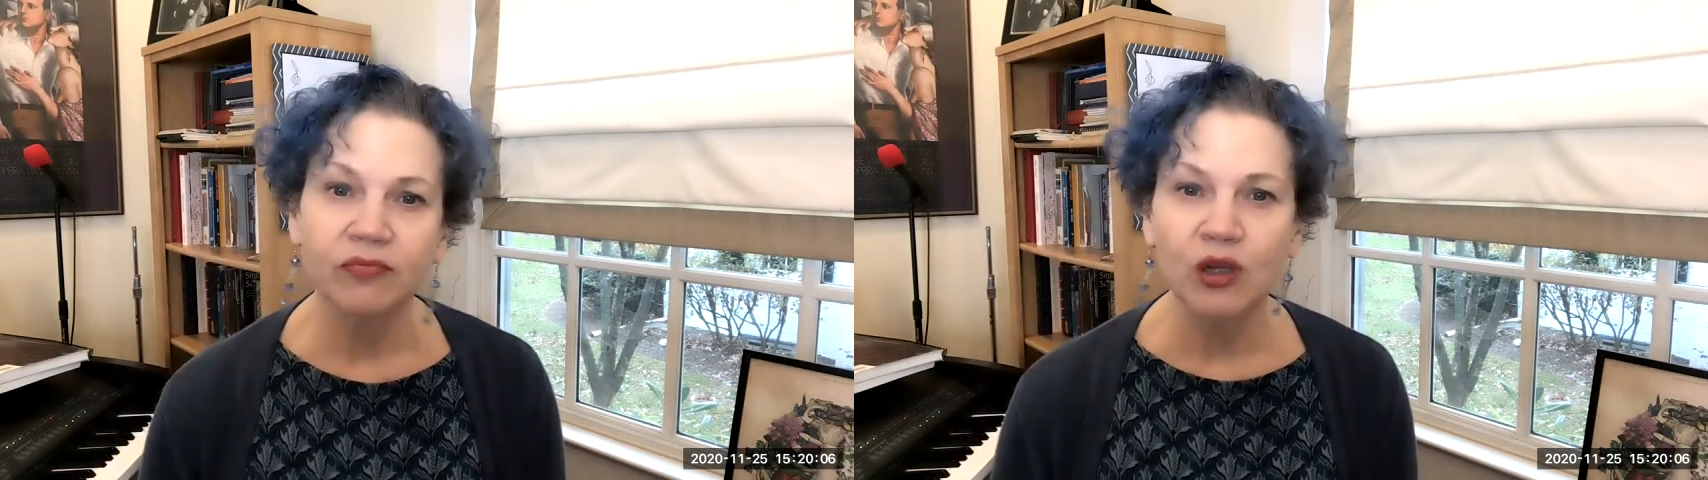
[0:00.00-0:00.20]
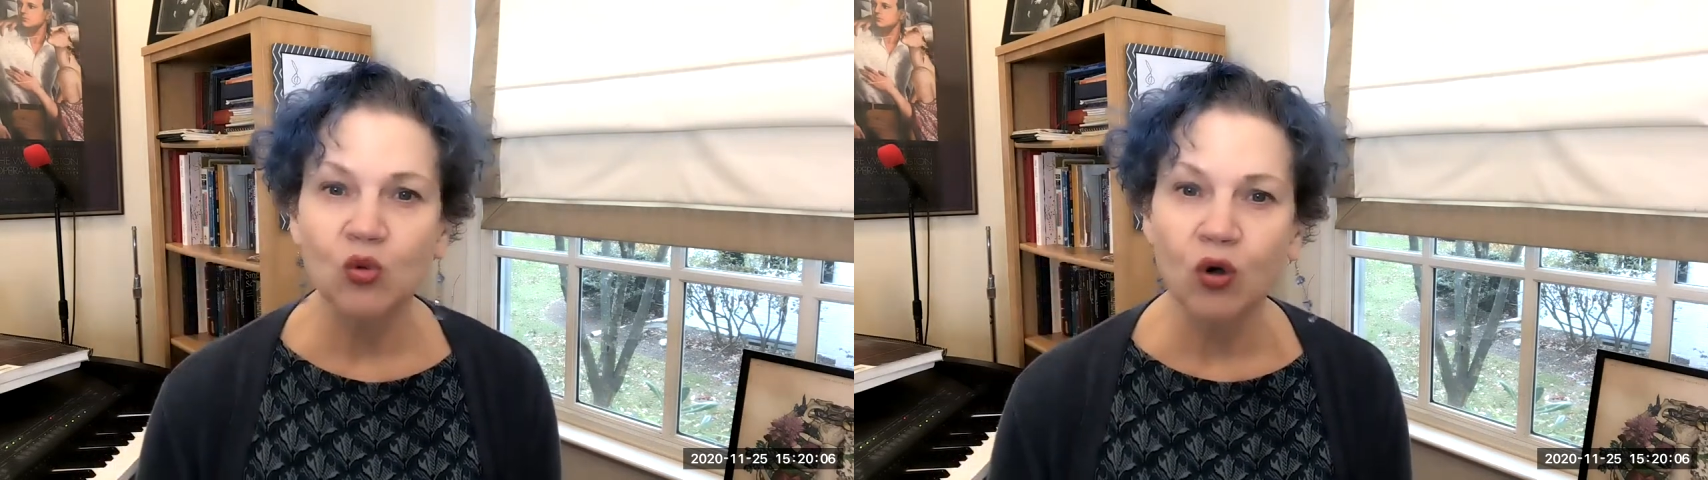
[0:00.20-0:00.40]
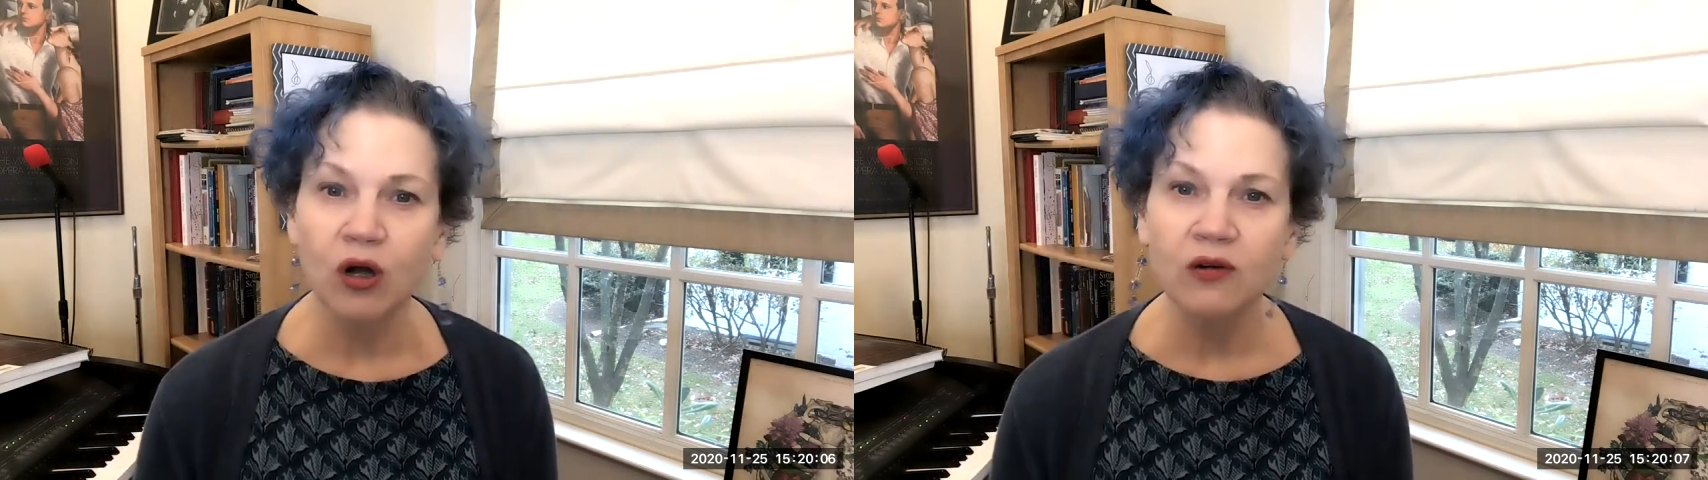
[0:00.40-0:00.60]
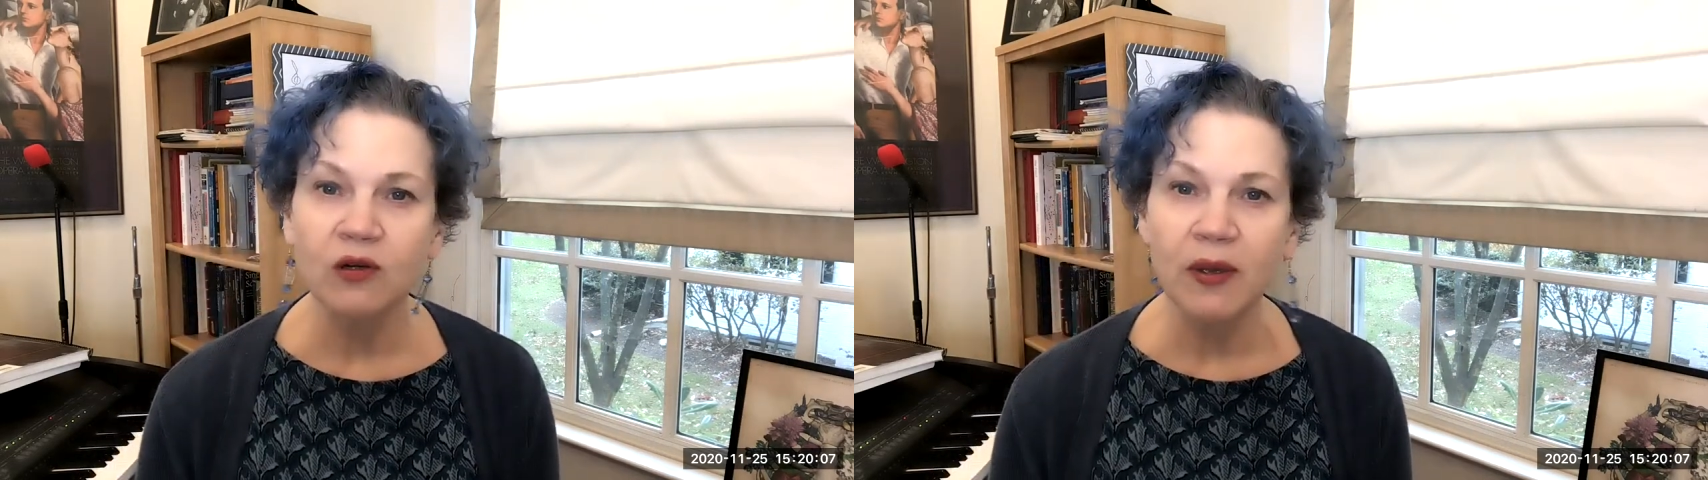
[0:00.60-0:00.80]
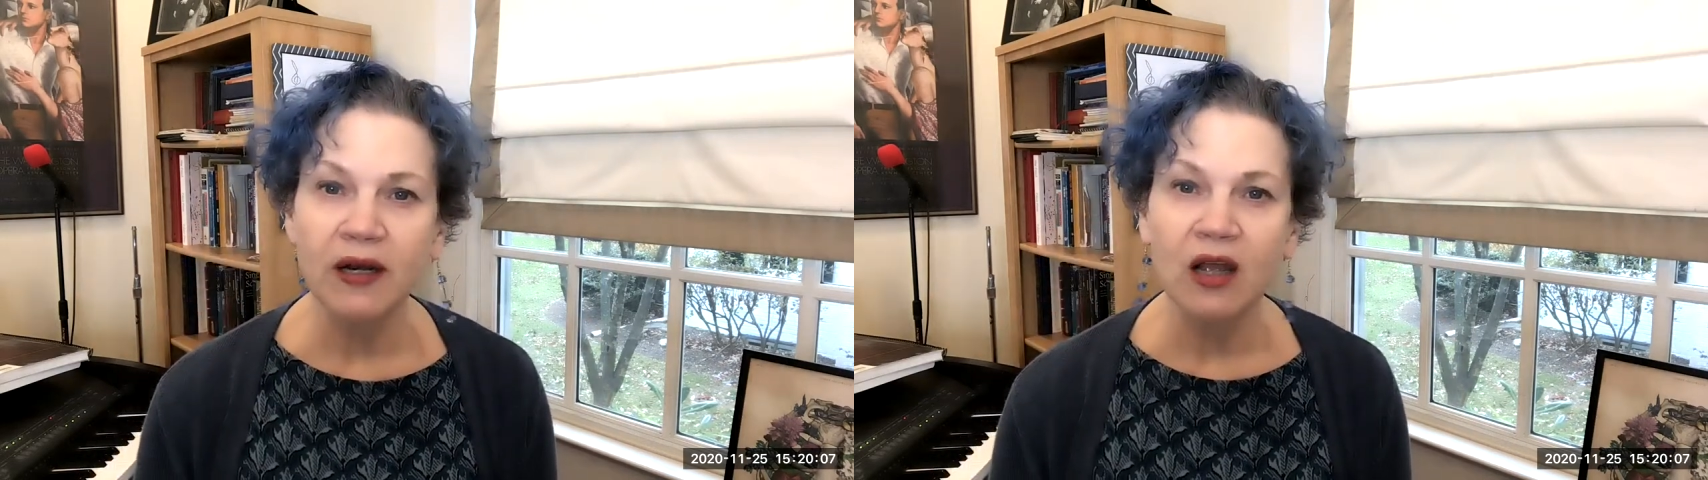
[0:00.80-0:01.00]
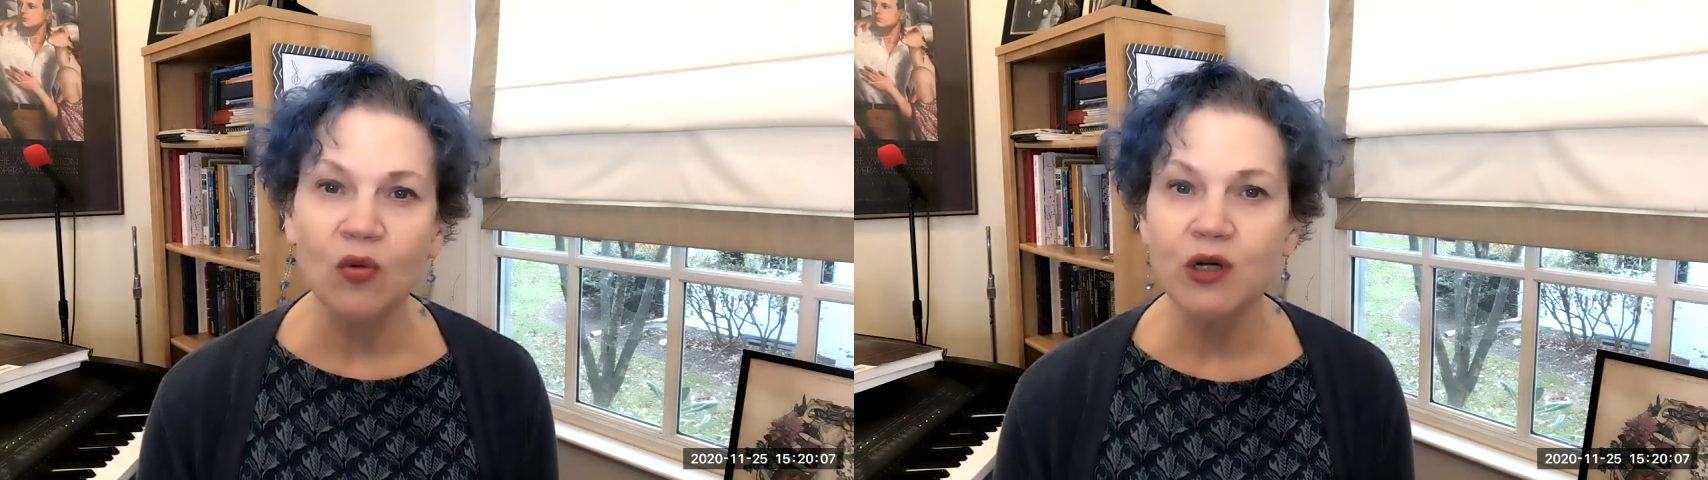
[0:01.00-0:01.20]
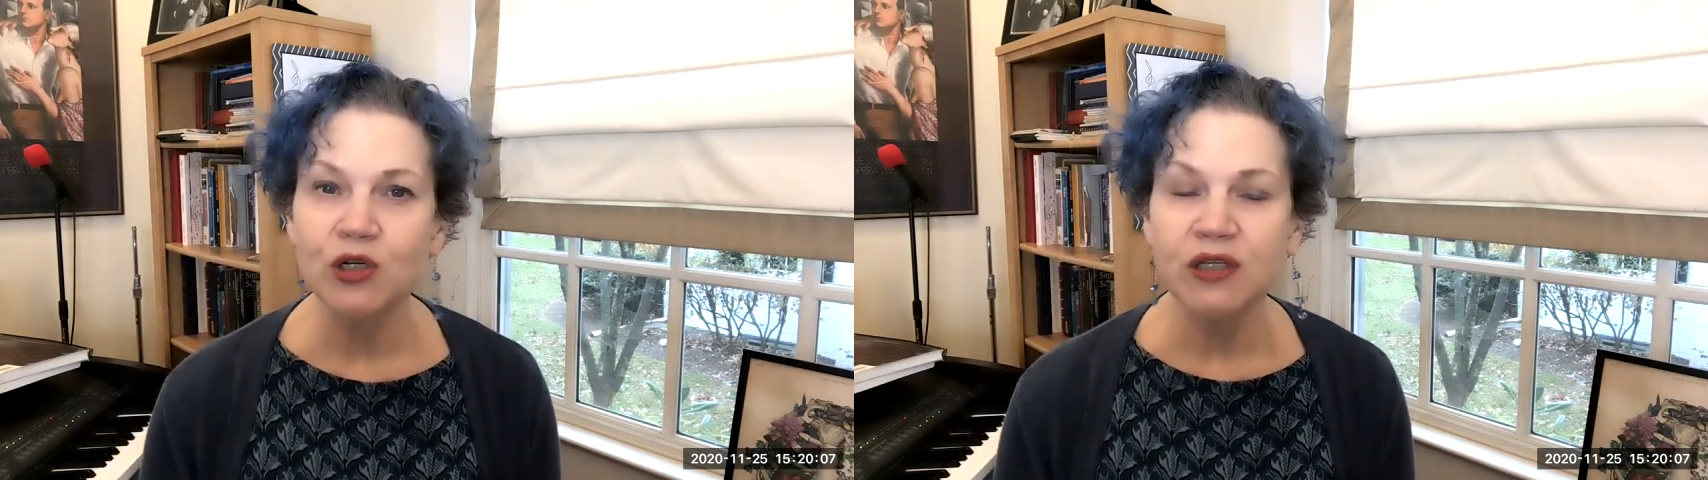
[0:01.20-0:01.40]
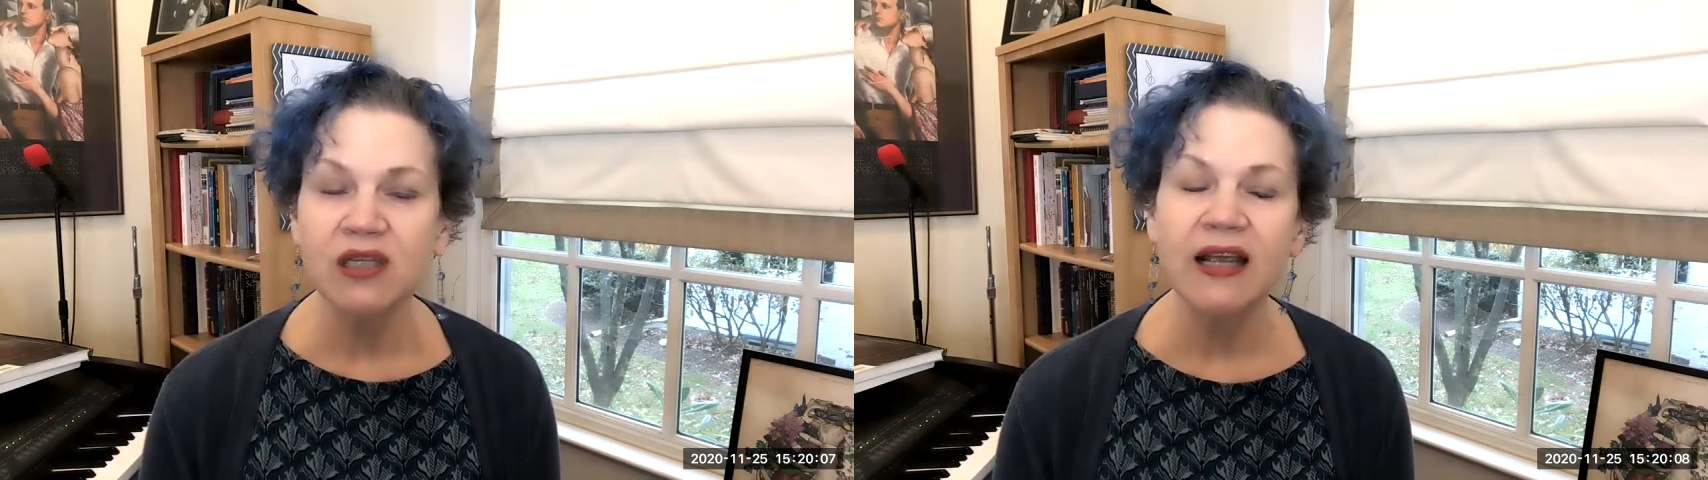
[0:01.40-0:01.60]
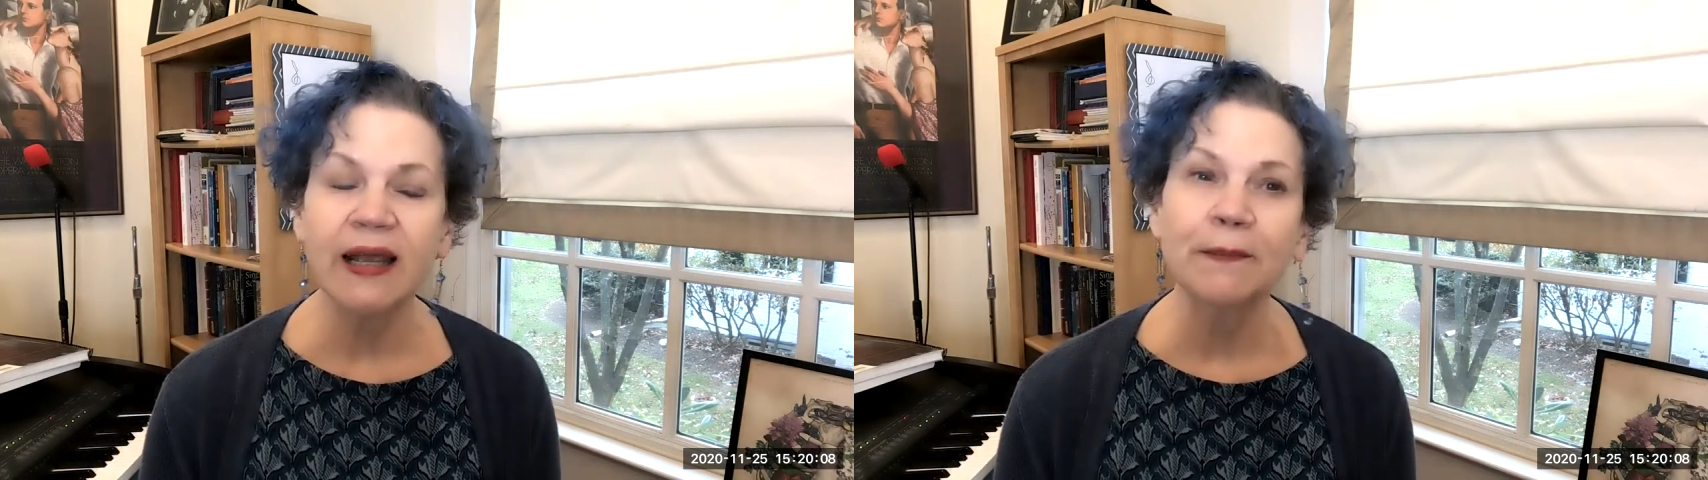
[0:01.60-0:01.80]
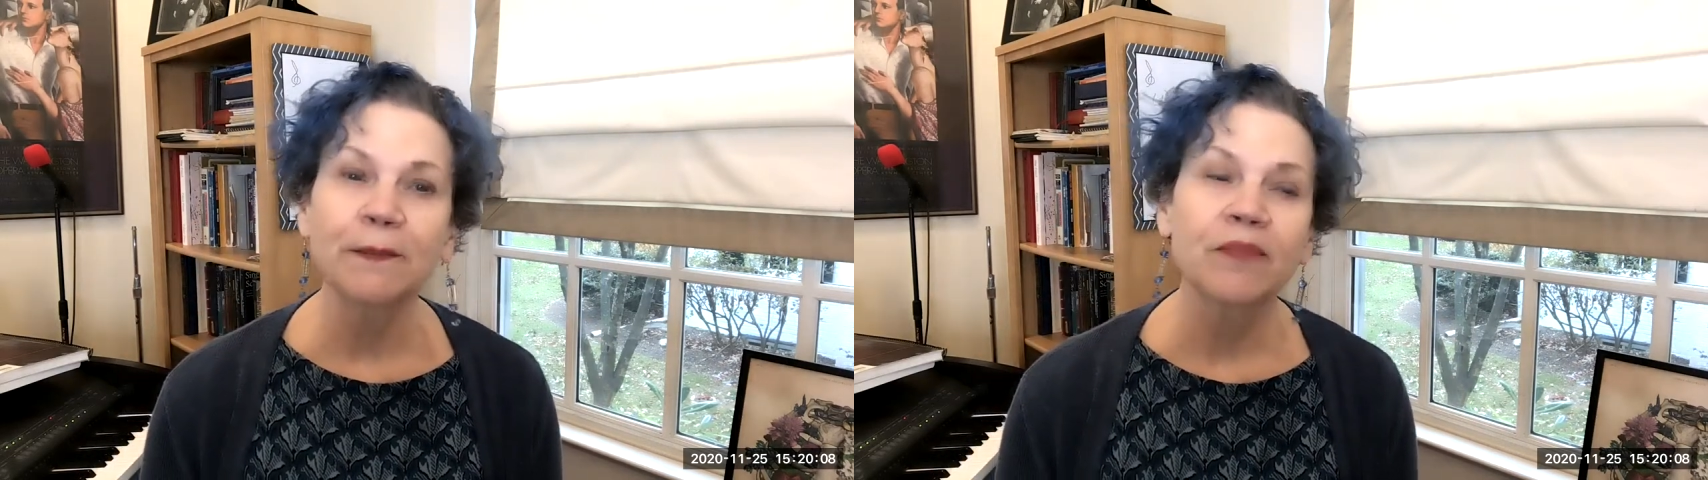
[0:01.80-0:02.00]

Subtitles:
that work depending on what you're singing.